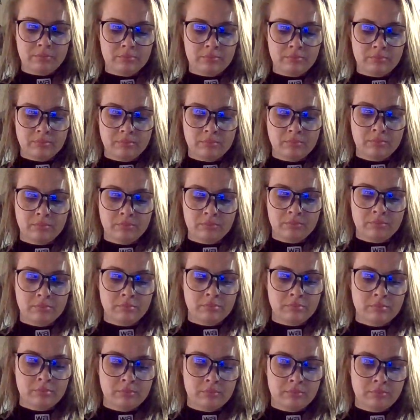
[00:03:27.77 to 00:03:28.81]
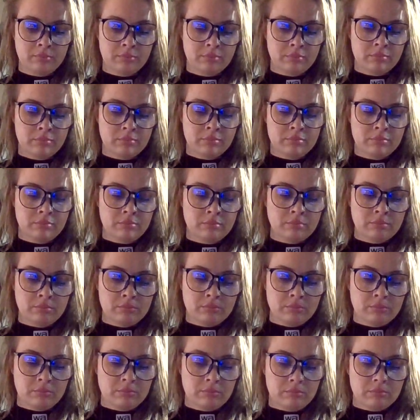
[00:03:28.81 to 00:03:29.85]

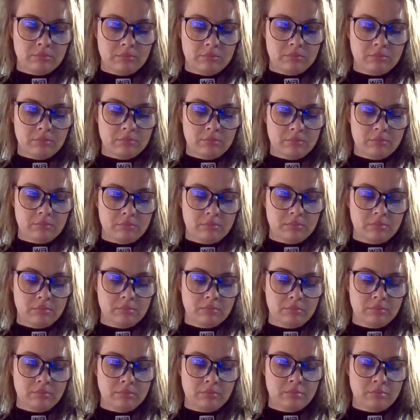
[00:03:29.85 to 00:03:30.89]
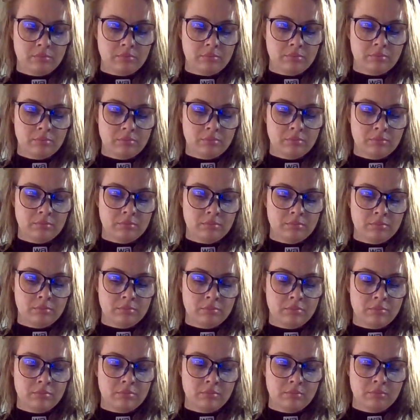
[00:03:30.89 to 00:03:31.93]

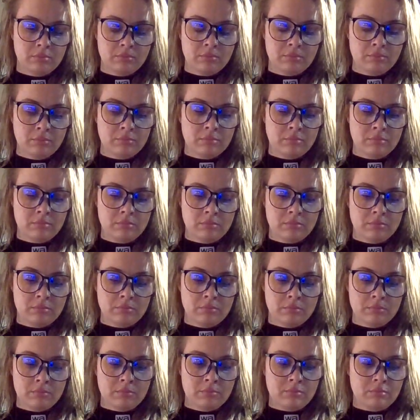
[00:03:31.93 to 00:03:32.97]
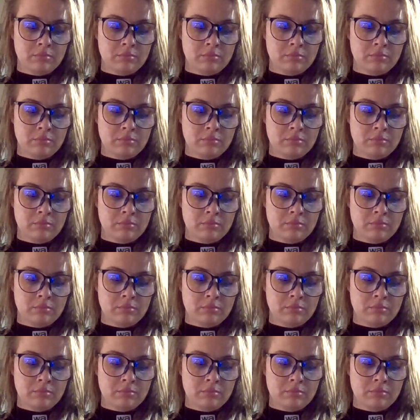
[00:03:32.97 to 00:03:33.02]
[no speech]